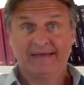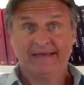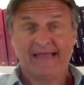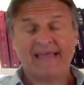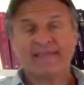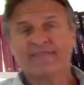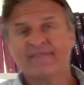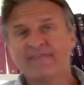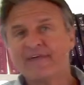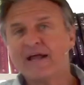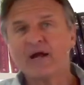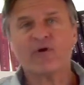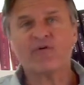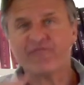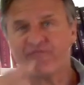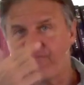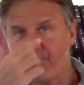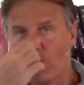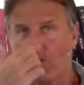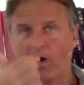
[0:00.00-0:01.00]
And
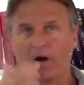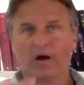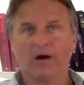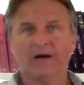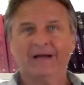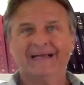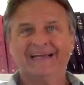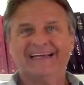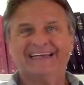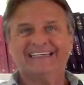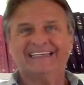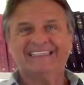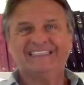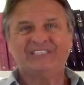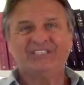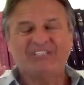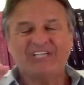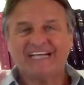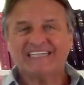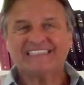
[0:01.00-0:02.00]
therefore,
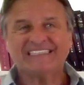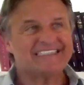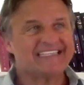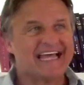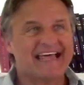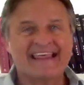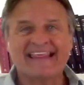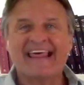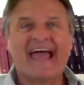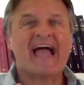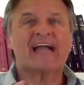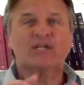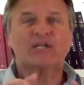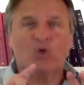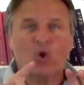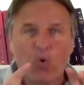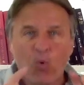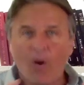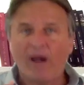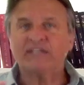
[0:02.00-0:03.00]
just that
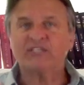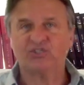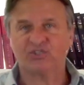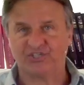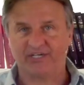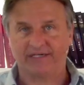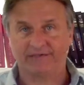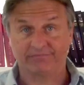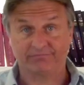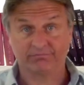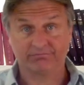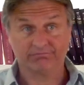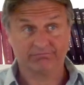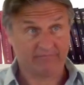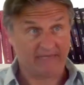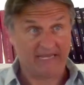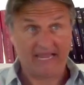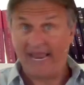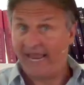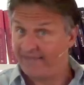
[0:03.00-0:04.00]
question
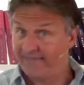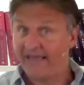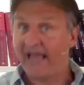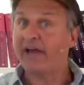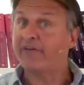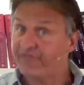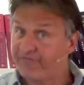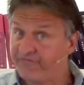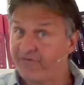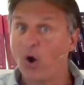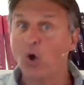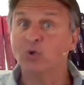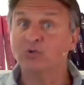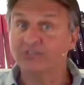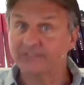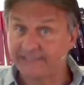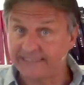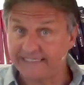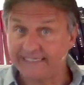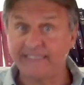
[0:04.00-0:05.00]
and that
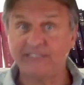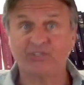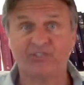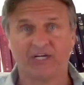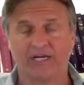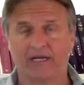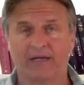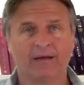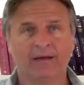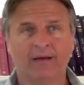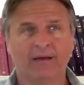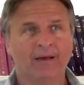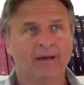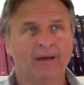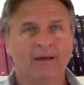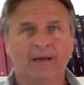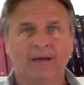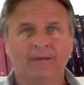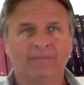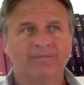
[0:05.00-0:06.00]
false teaching,
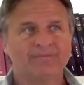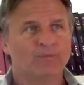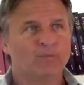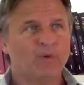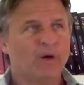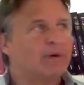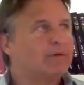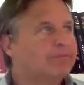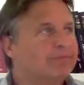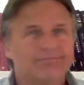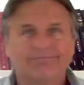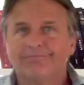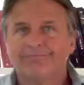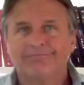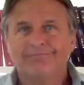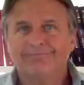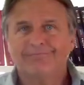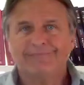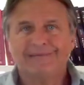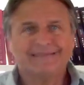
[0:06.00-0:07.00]
well,
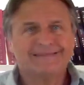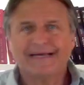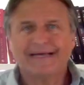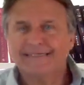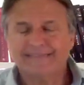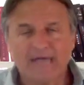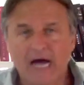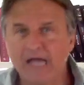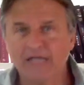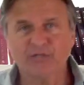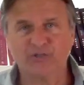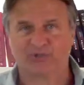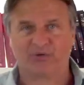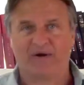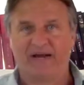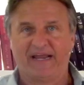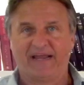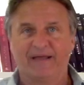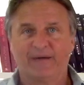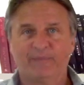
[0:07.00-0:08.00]
it's
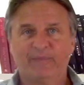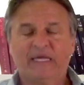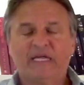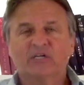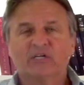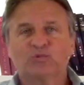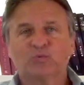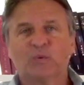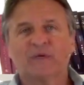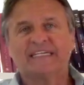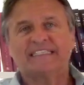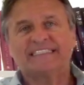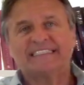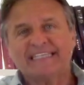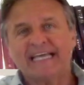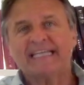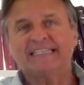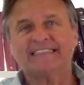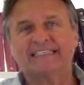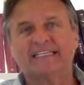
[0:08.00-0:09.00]
idolatry, because what it
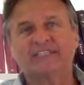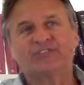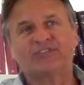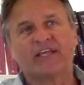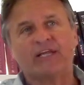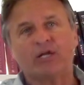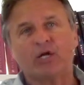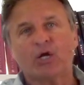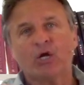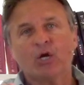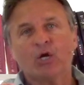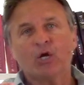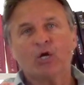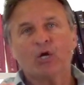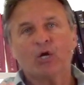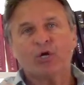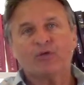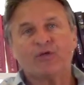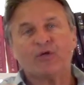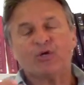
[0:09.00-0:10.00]
says is that
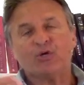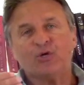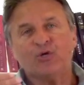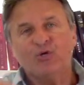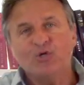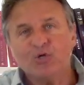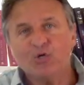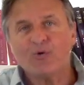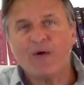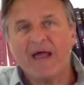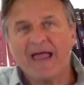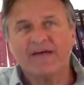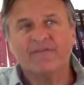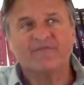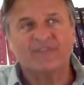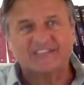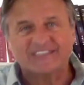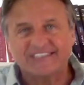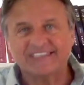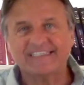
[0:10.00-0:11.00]
you have
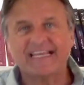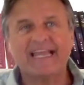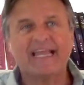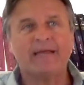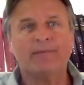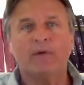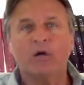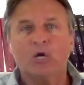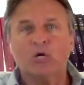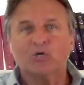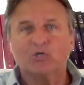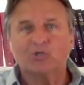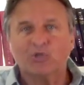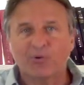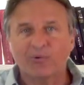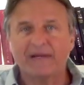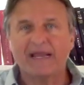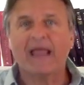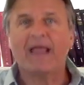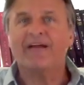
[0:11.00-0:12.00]
the same
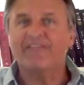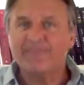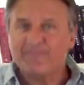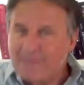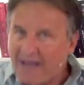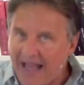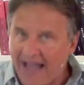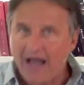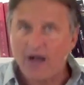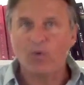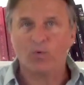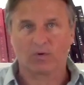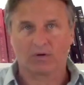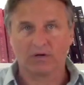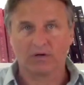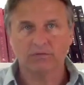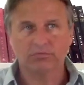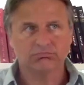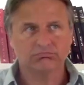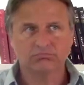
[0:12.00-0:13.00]
creative
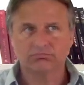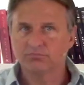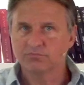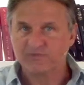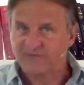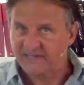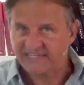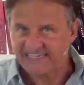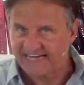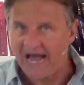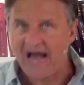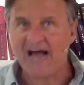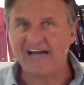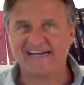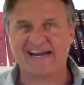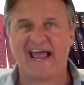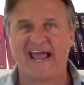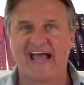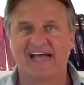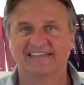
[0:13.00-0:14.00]
power that
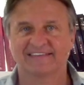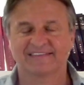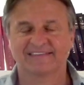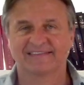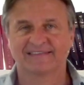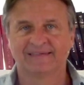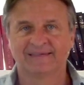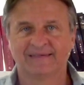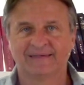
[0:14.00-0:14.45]
God has.